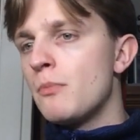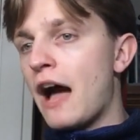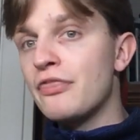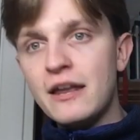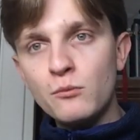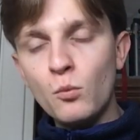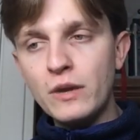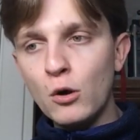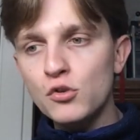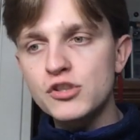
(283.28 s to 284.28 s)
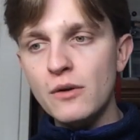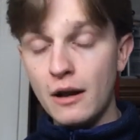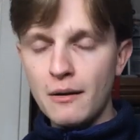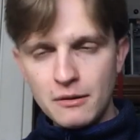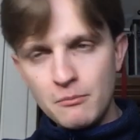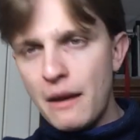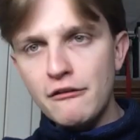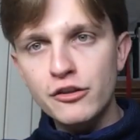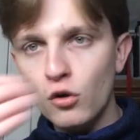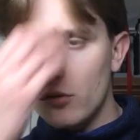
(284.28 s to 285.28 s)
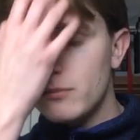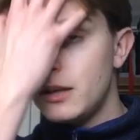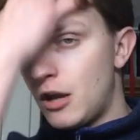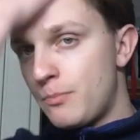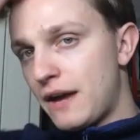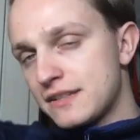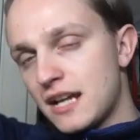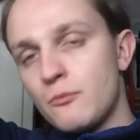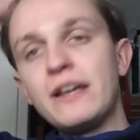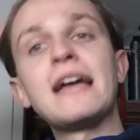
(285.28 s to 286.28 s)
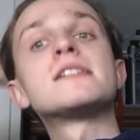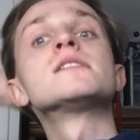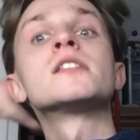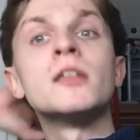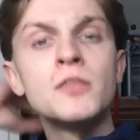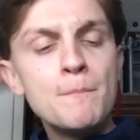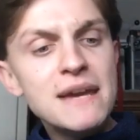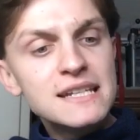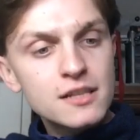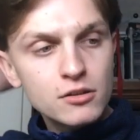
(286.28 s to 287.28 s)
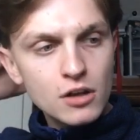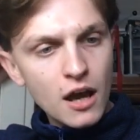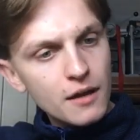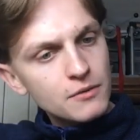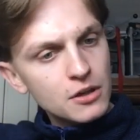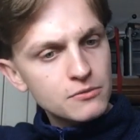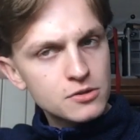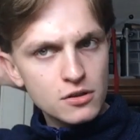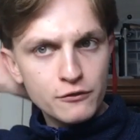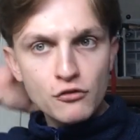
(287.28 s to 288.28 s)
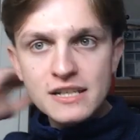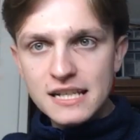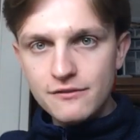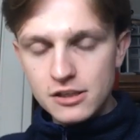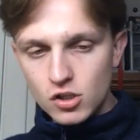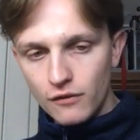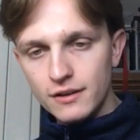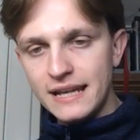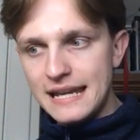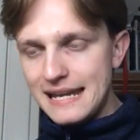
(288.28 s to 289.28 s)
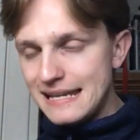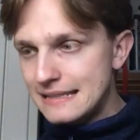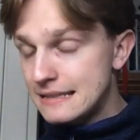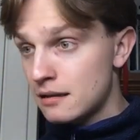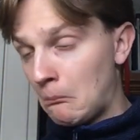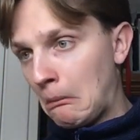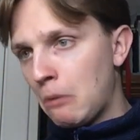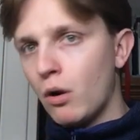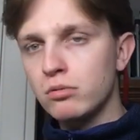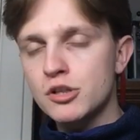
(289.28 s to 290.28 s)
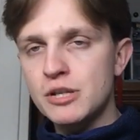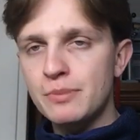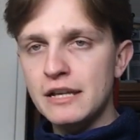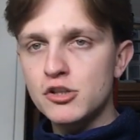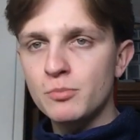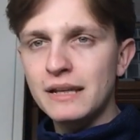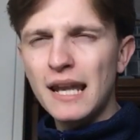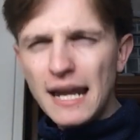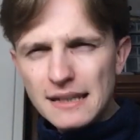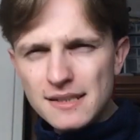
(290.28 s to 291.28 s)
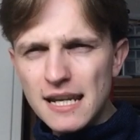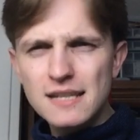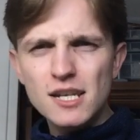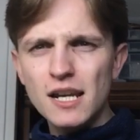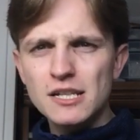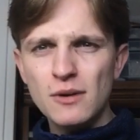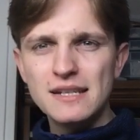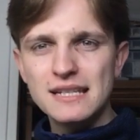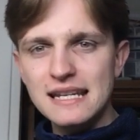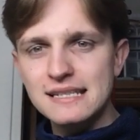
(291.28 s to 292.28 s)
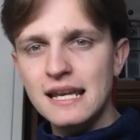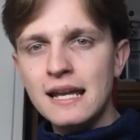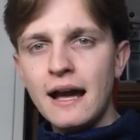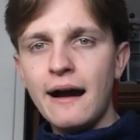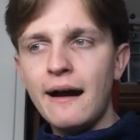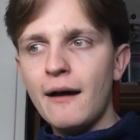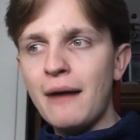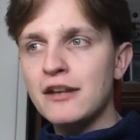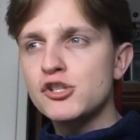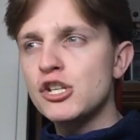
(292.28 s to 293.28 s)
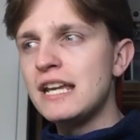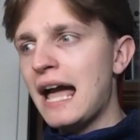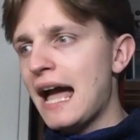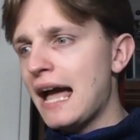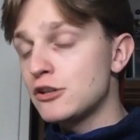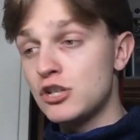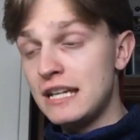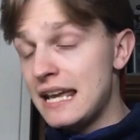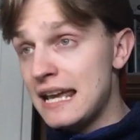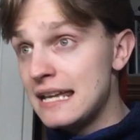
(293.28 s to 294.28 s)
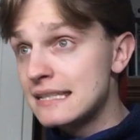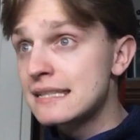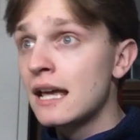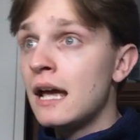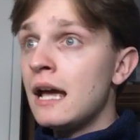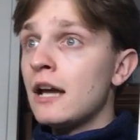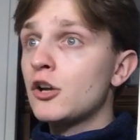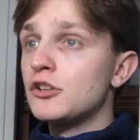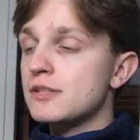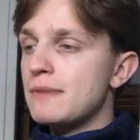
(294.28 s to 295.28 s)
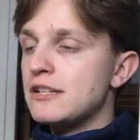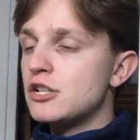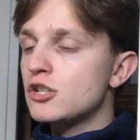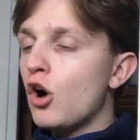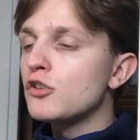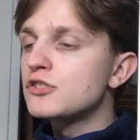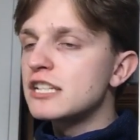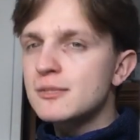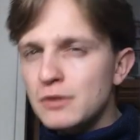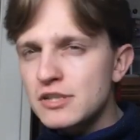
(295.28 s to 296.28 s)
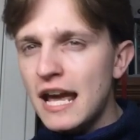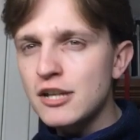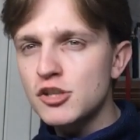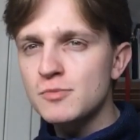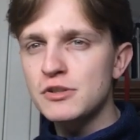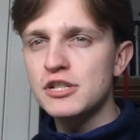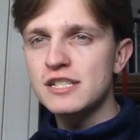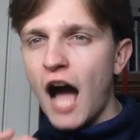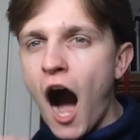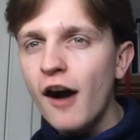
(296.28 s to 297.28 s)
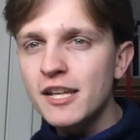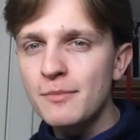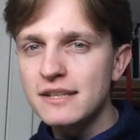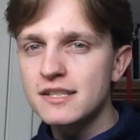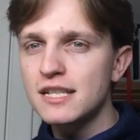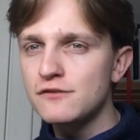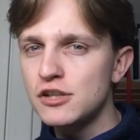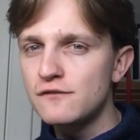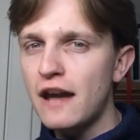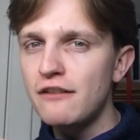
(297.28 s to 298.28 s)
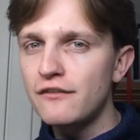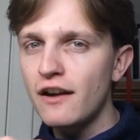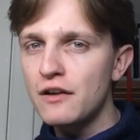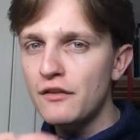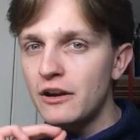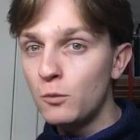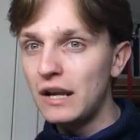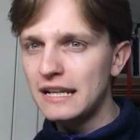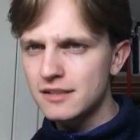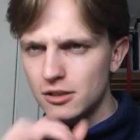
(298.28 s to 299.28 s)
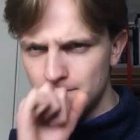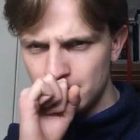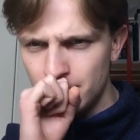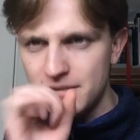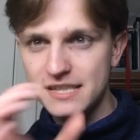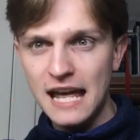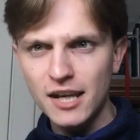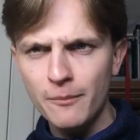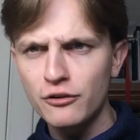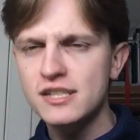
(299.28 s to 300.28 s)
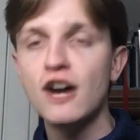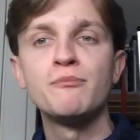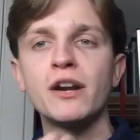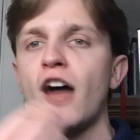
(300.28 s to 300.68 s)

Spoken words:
then we also, Mary Thorne, by the time we get into the meat and the sort of gritty of this novel is, what will she be? She'll be late teens, early 20s, and she is goodness me, she's not disputatious, but she's argumentative. She's very, very, very willing to stand up for herself. But